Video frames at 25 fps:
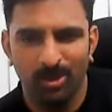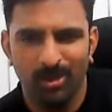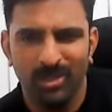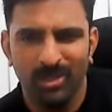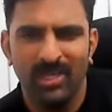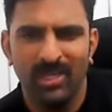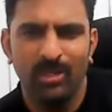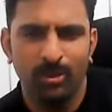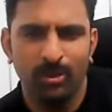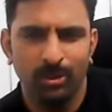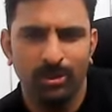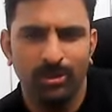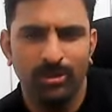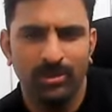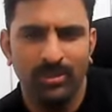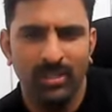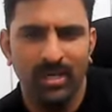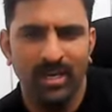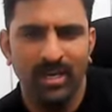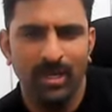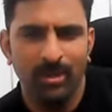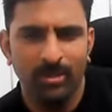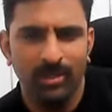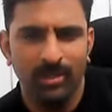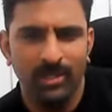only those
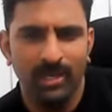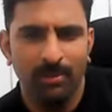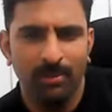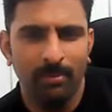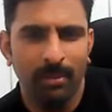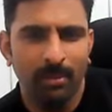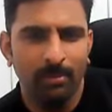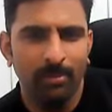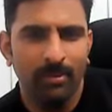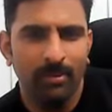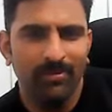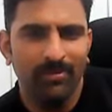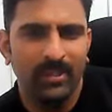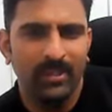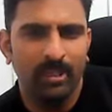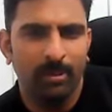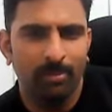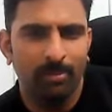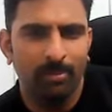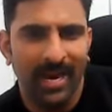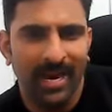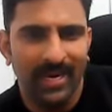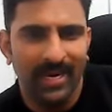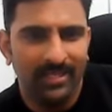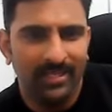three only maybe with the
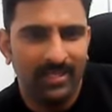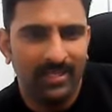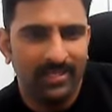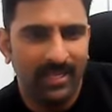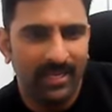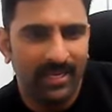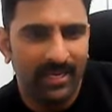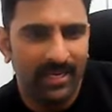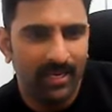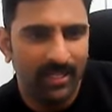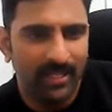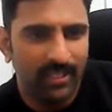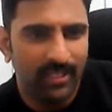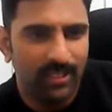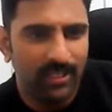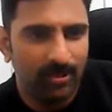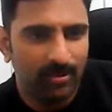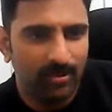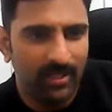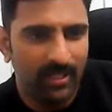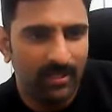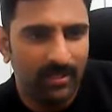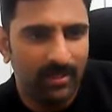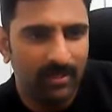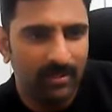practice i can
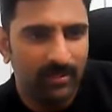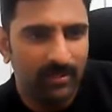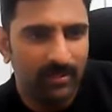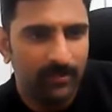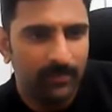achieve that